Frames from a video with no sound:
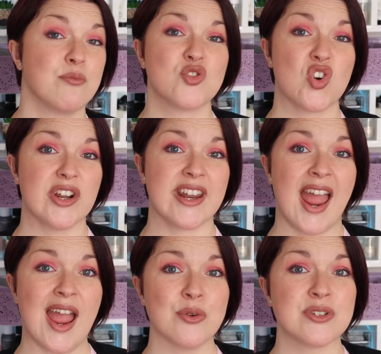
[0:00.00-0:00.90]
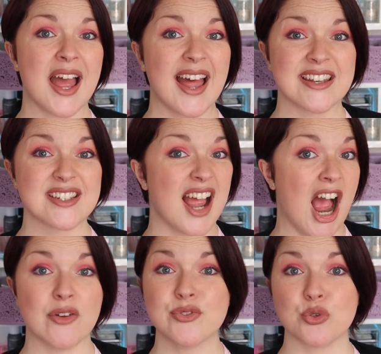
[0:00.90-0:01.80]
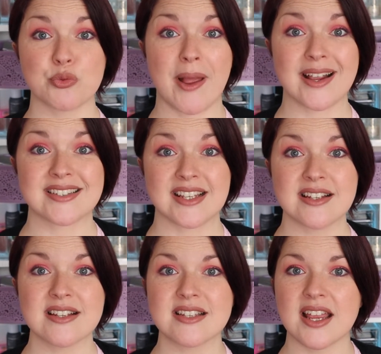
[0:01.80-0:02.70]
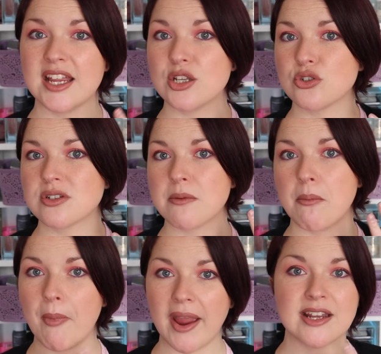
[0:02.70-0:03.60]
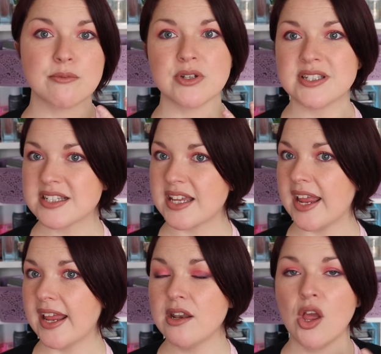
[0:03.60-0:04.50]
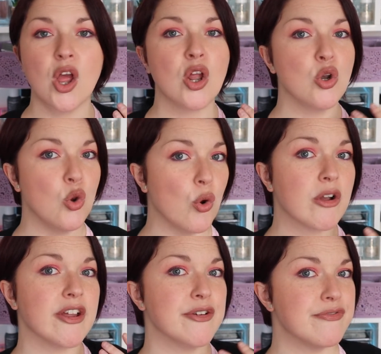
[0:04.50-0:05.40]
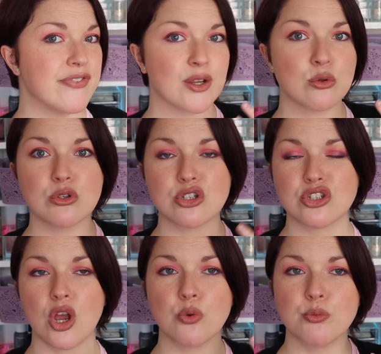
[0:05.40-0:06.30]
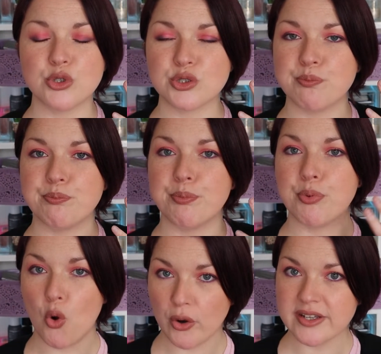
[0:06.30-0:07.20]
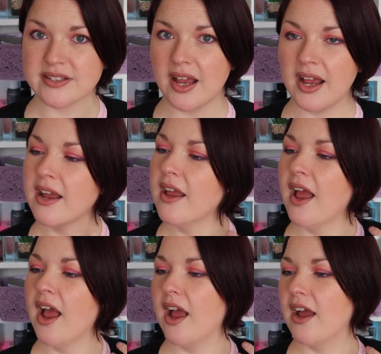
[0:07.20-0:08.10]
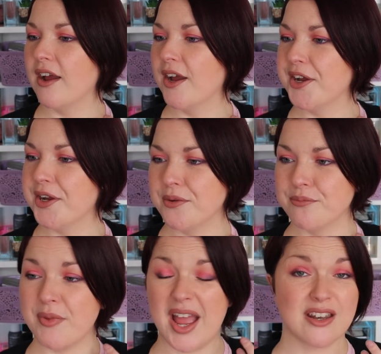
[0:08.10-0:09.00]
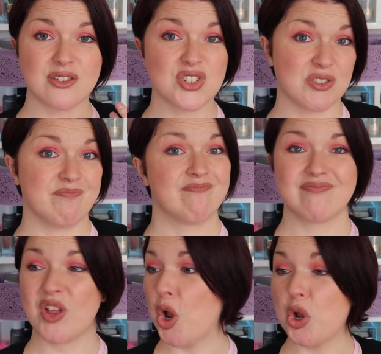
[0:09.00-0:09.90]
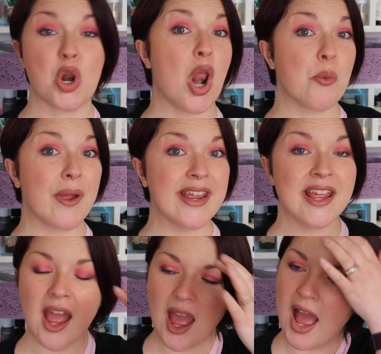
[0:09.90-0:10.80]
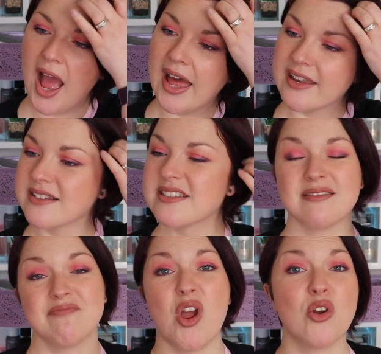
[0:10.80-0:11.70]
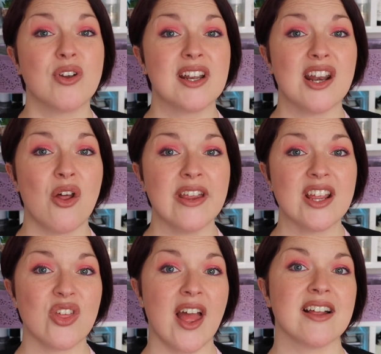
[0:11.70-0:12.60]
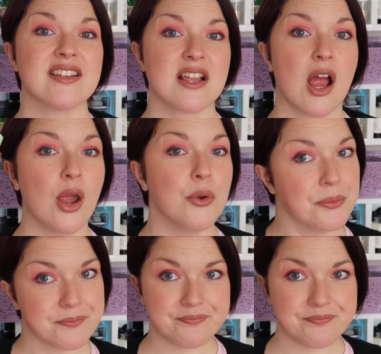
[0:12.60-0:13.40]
Tried it out and haven't looked back since. It just made my skin look and feel so much brighter and glowy, and I really like that. So